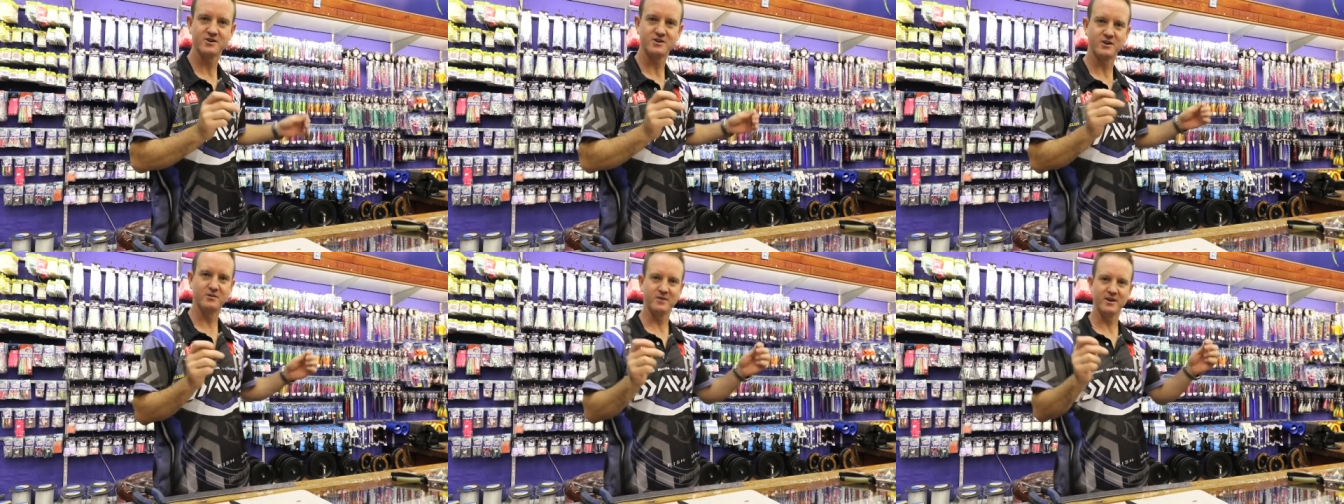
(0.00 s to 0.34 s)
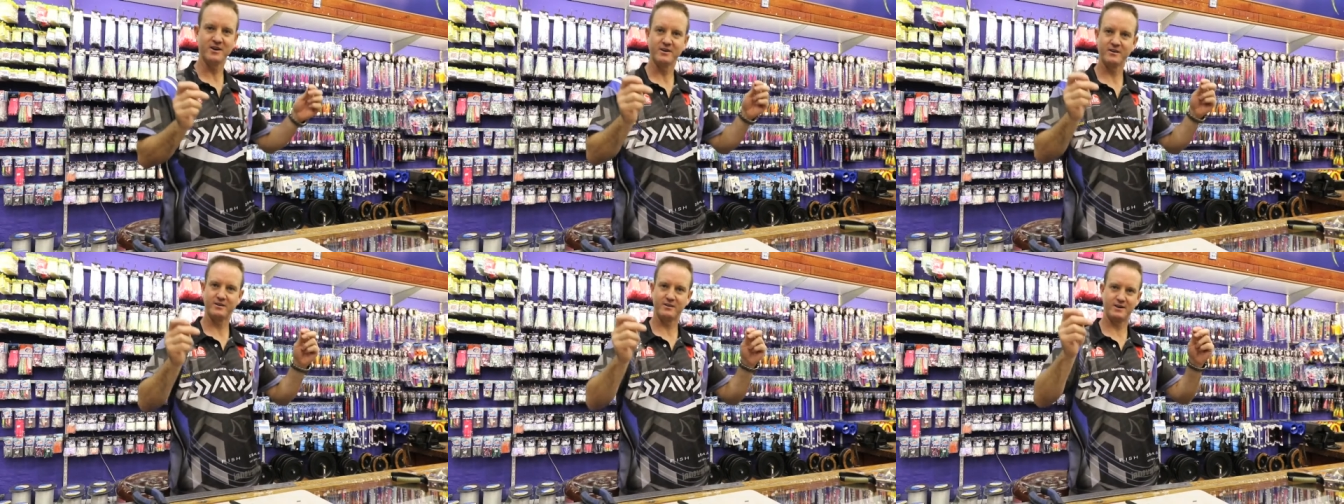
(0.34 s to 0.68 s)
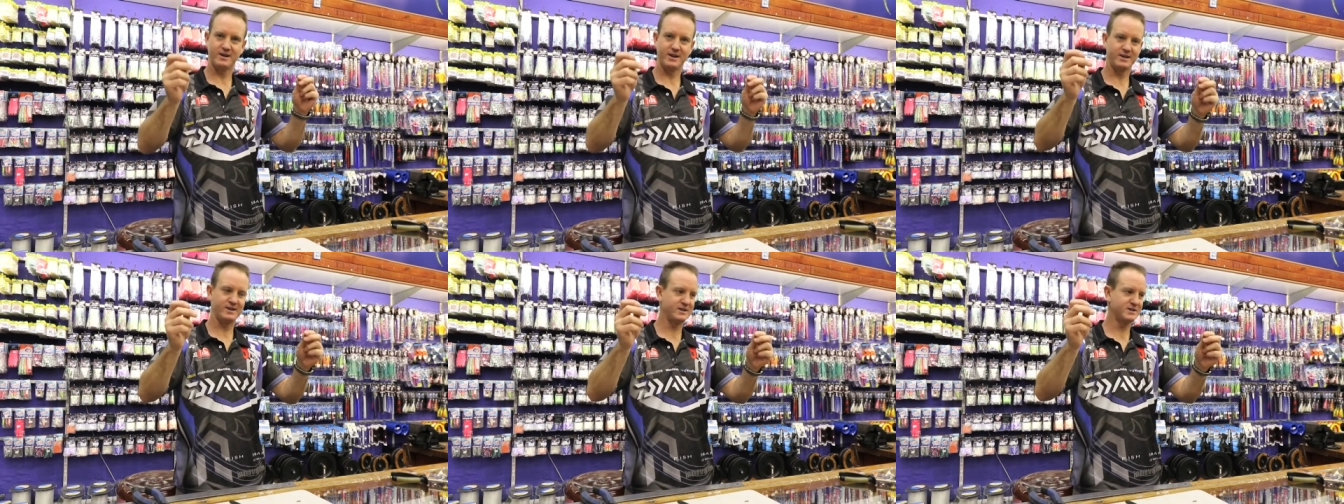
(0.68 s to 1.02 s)
gentlemen,
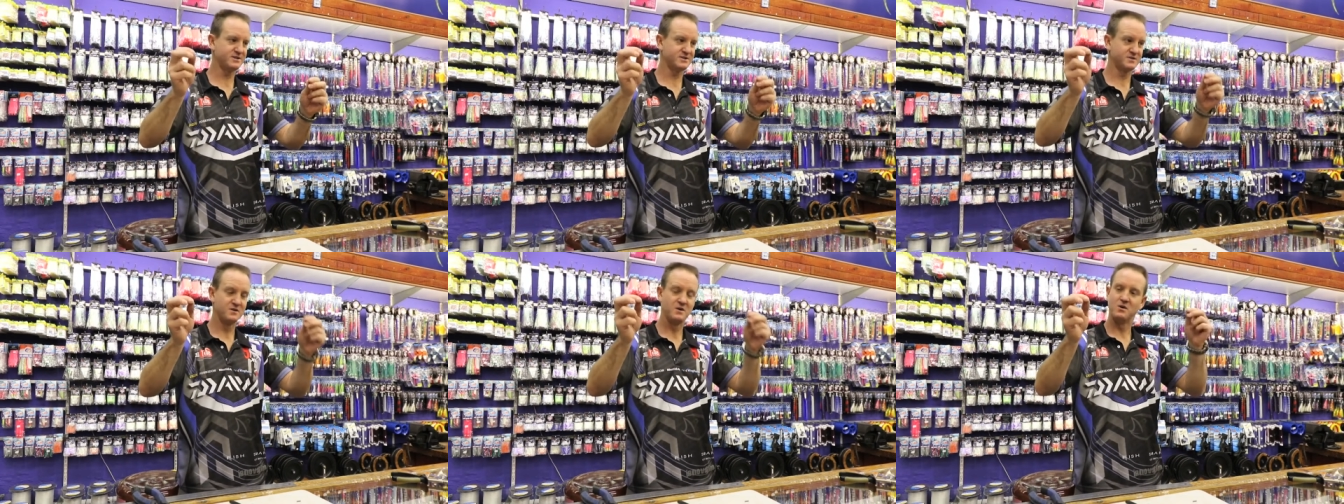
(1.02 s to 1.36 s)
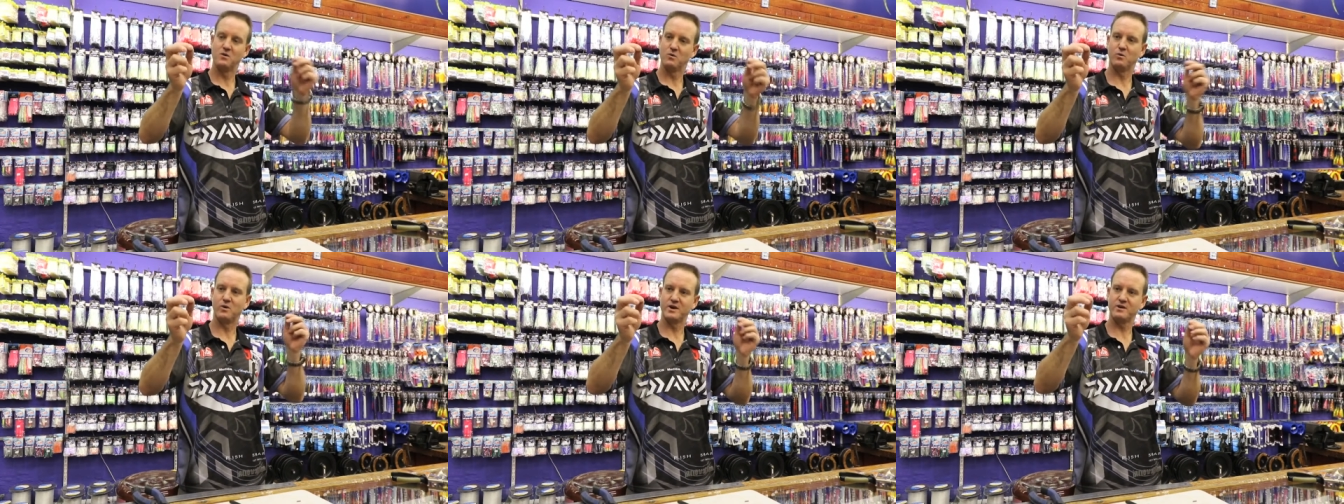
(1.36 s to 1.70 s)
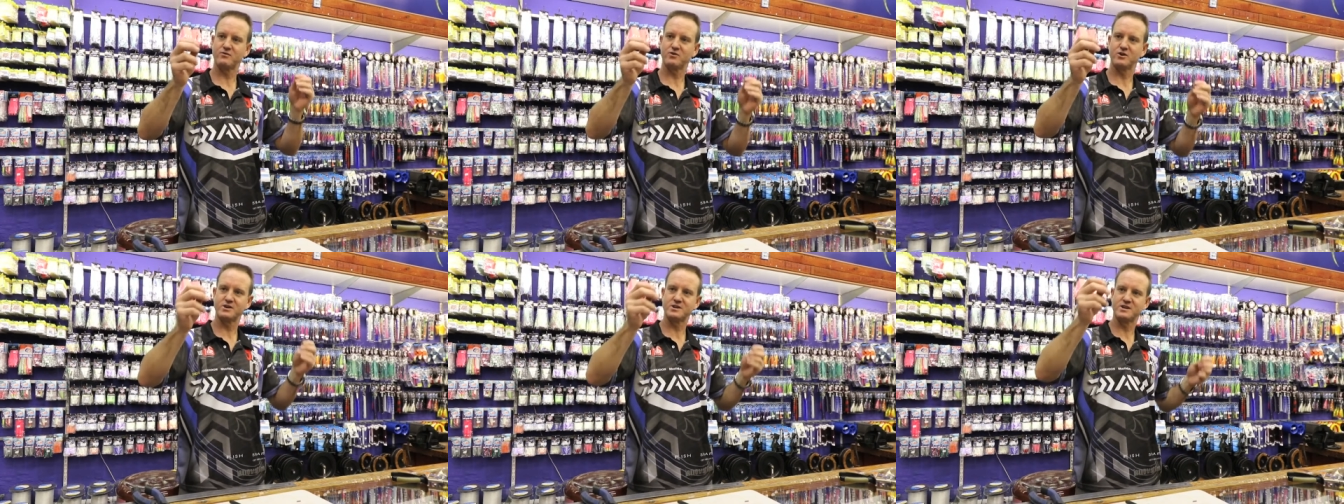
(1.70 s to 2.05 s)
ladies, what
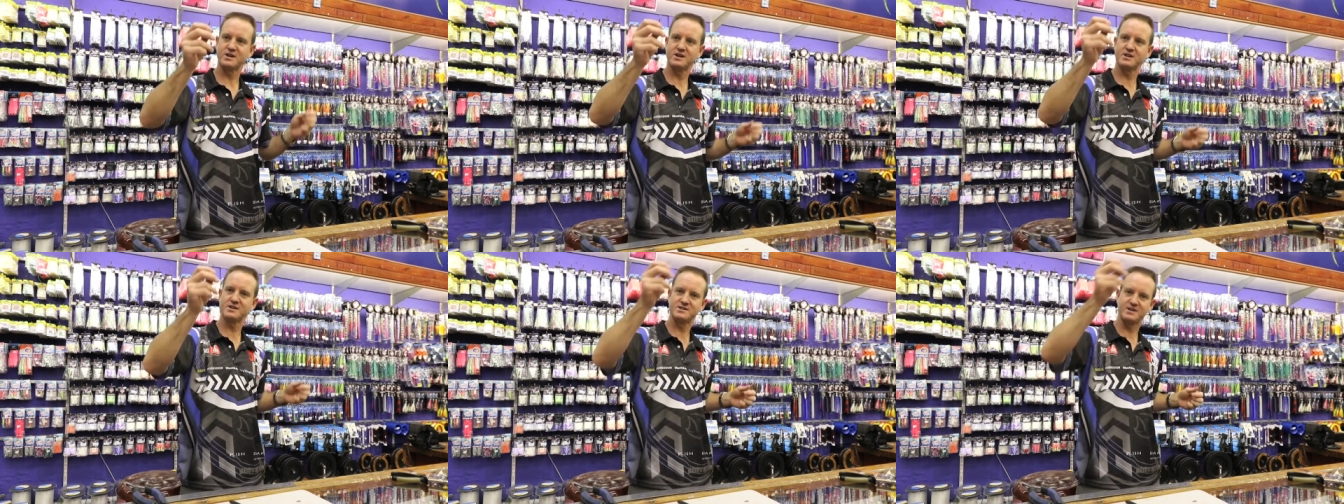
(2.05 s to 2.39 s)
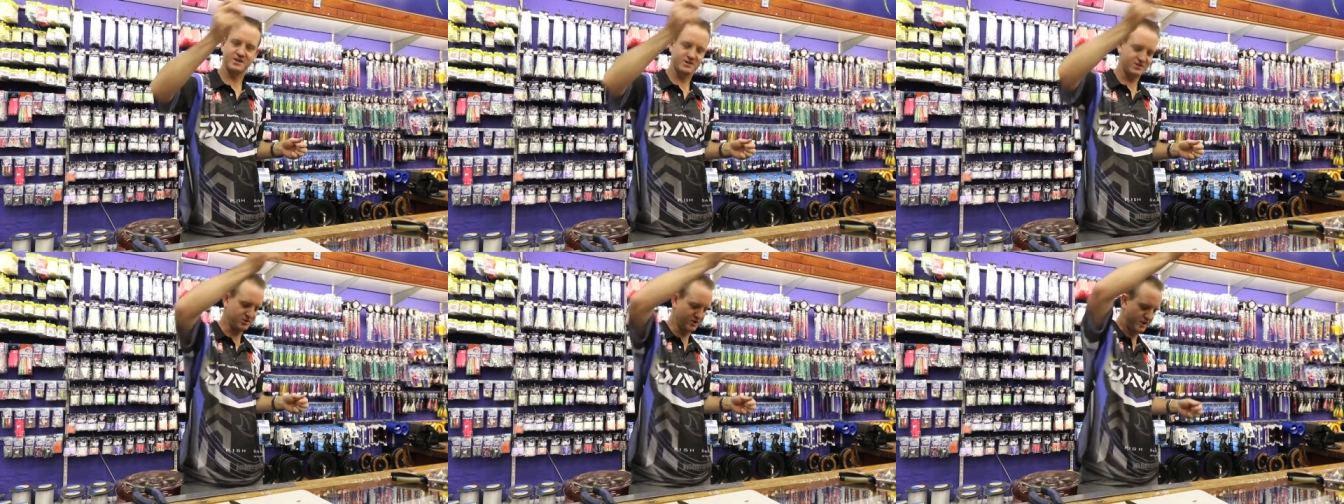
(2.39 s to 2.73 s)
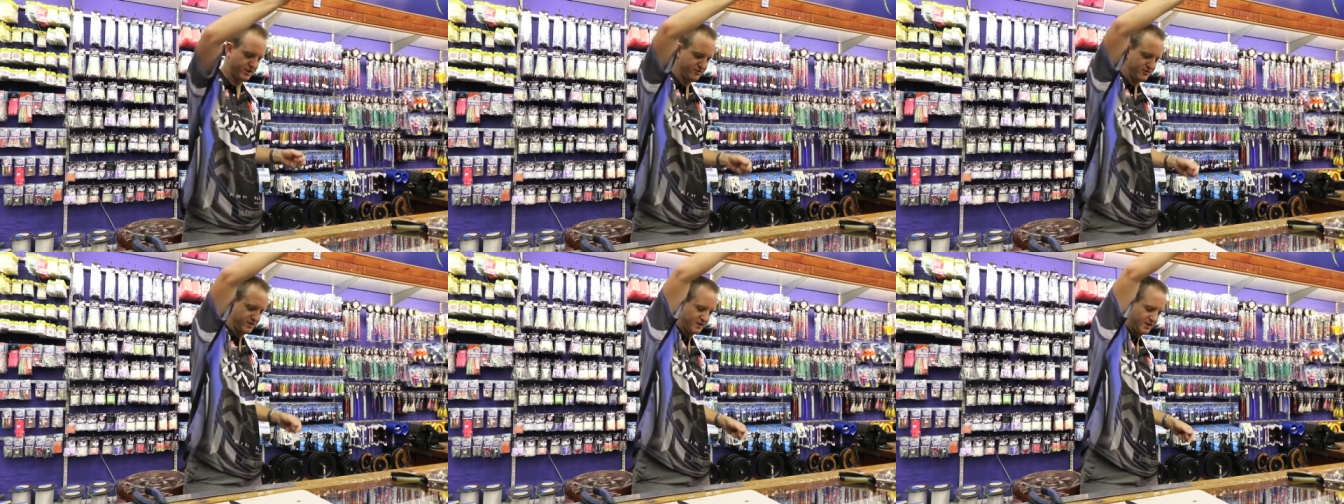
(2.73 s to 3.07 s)
I've got here is that
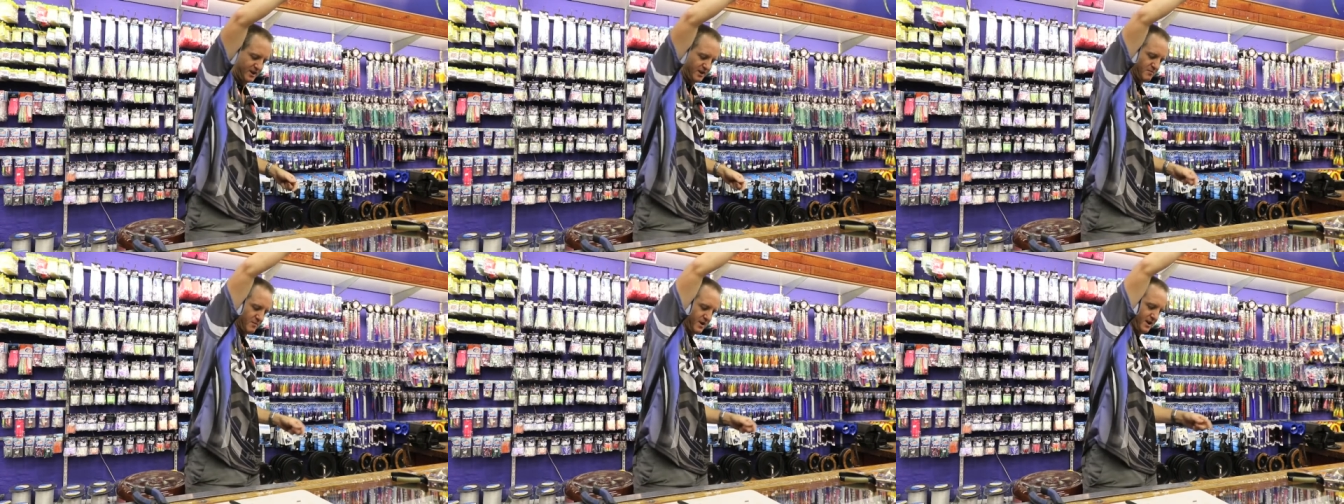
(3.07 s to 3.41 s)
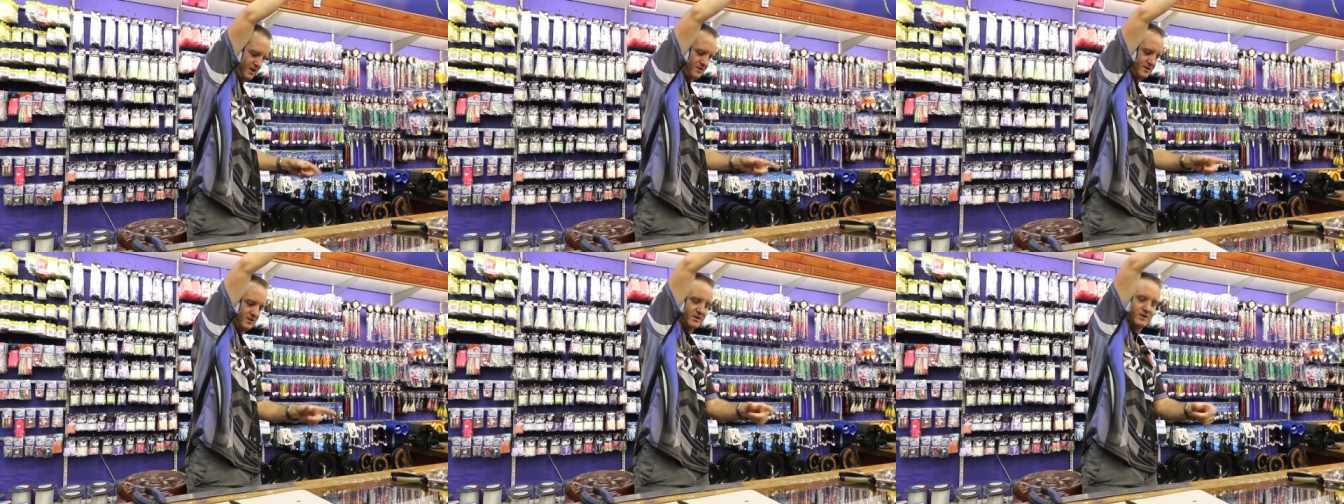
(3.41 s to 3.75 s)
solid ring that I made